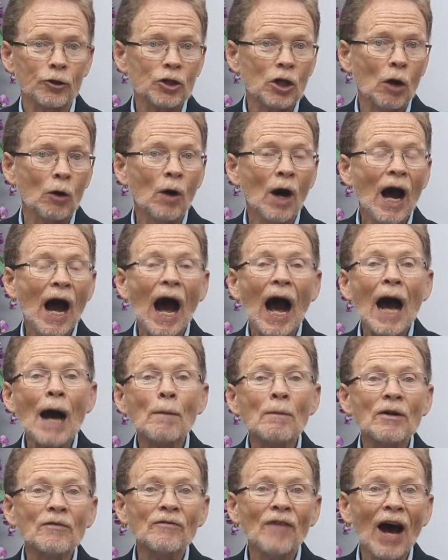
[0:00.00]
So
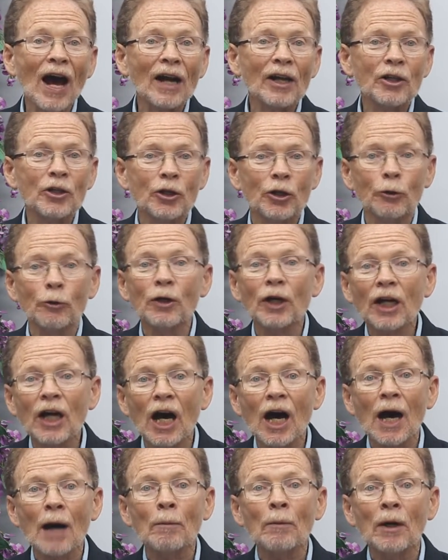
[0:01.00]
I'm inviting you to
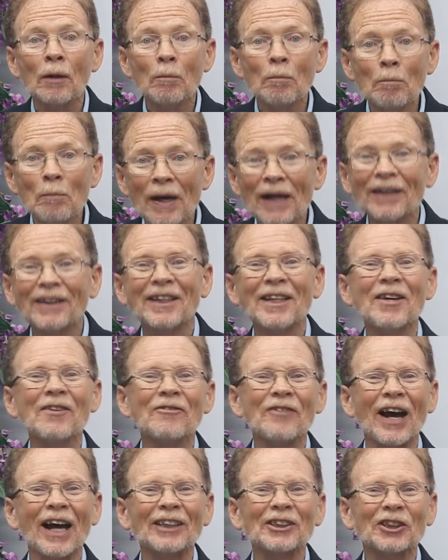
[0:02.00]
come meet the
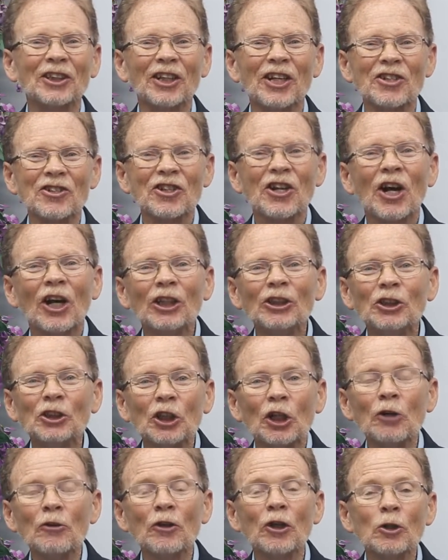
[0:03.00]
evangelist
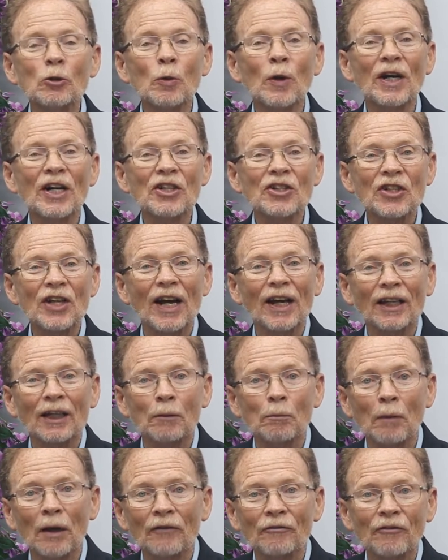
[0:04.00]
June the
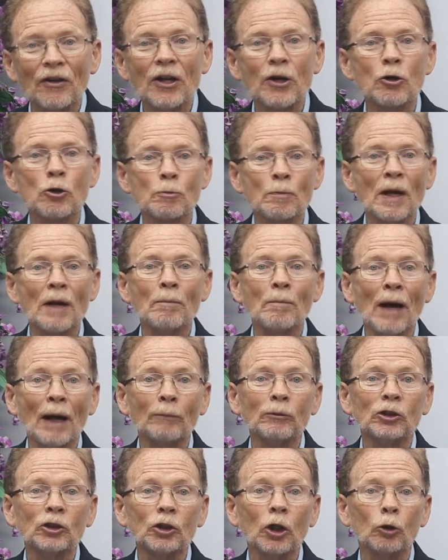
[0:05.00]
22nd, McPheeters Bend
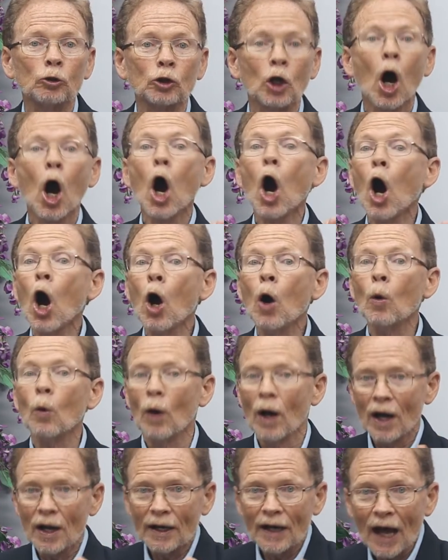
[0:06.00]
Baptist Church.
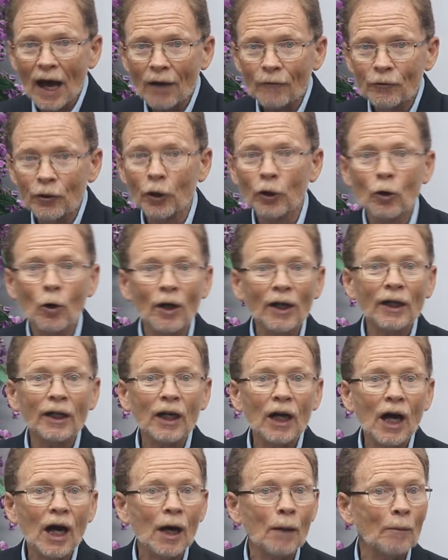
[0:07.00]
Oh, now if you're going to
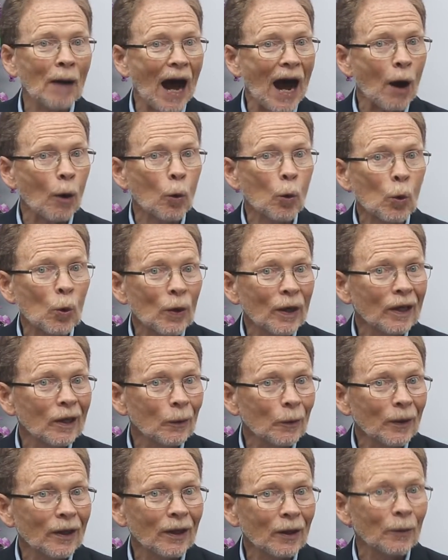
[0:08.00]
come, I
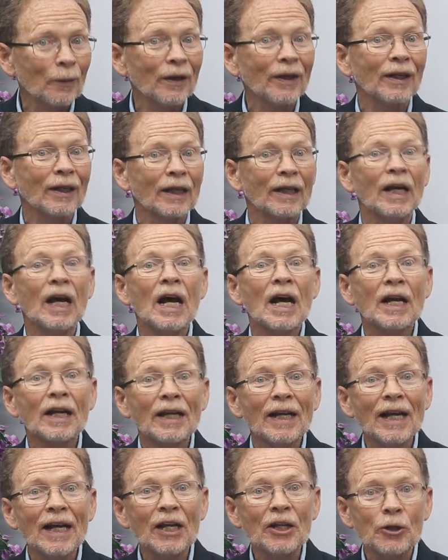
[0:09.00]
really
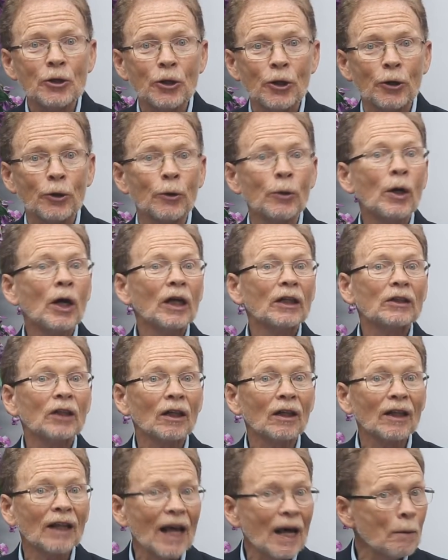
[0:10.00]
need you
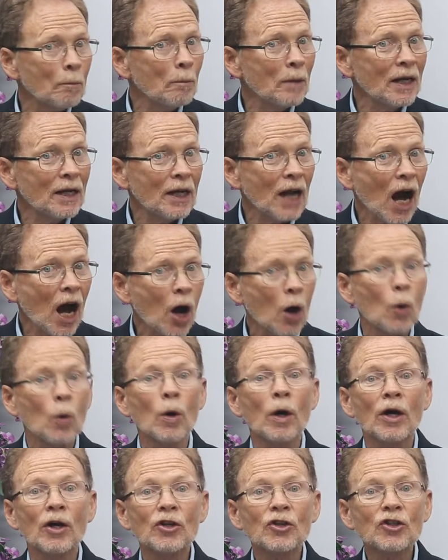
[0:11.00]
to let me
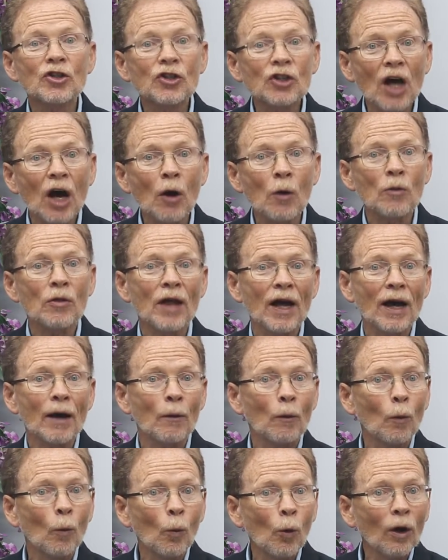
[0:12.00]
know so
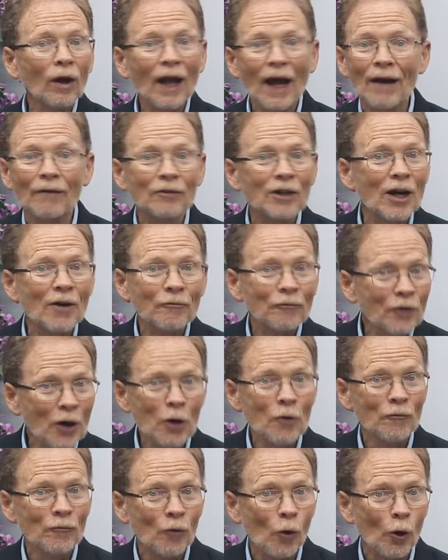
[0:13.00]
that we'll have enough
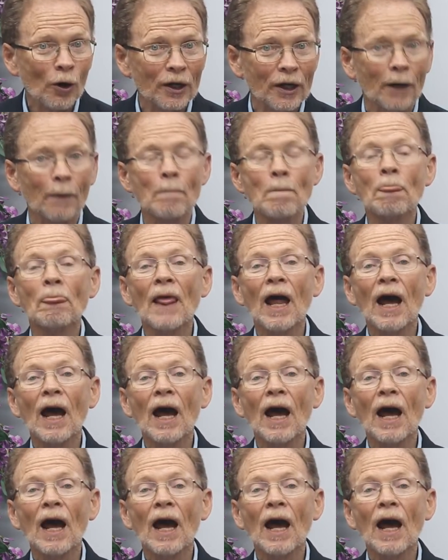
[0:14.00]
food for you.